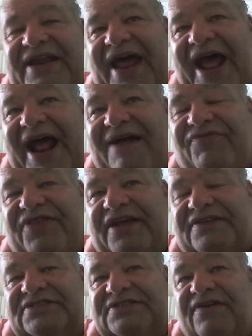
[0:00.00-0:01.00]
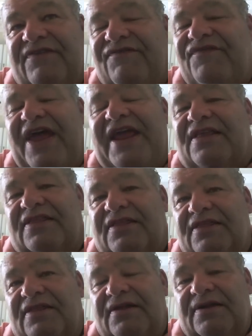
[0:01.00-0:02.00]
to have this
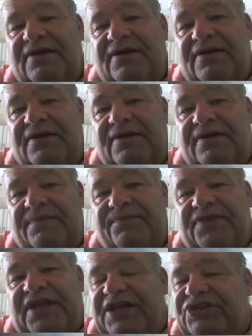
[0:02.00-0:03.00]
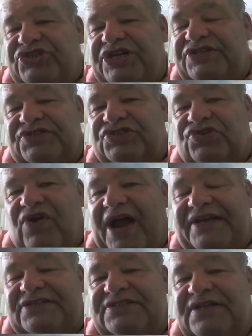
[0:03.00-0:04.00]
faith in Jesus
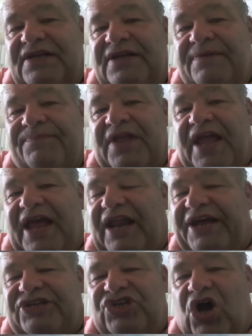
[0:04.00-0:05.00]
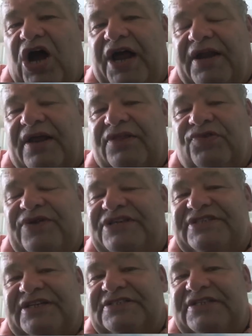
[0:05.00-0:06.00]
Christ and like John
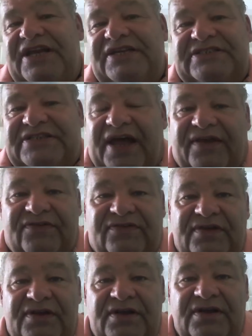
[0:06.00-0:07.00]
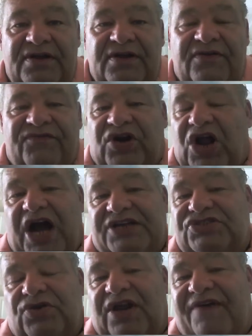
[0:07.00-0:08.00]
3:16 says for
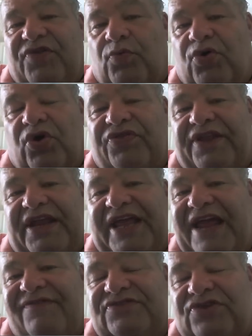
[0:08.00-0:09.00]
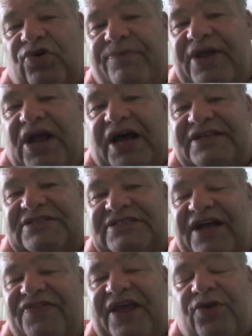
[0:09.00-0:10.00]
God so loved the world that he gave his only begotten
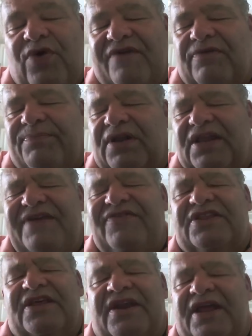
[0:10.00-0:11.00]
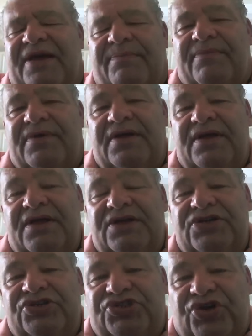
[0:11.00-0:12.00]
son that whoever believeth in
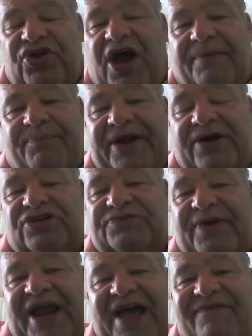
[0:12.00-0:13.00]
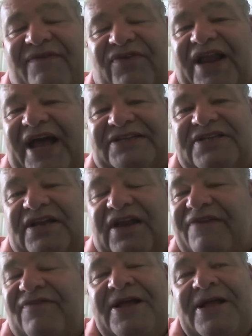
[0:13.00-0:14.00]
him should not perish but have everlasting life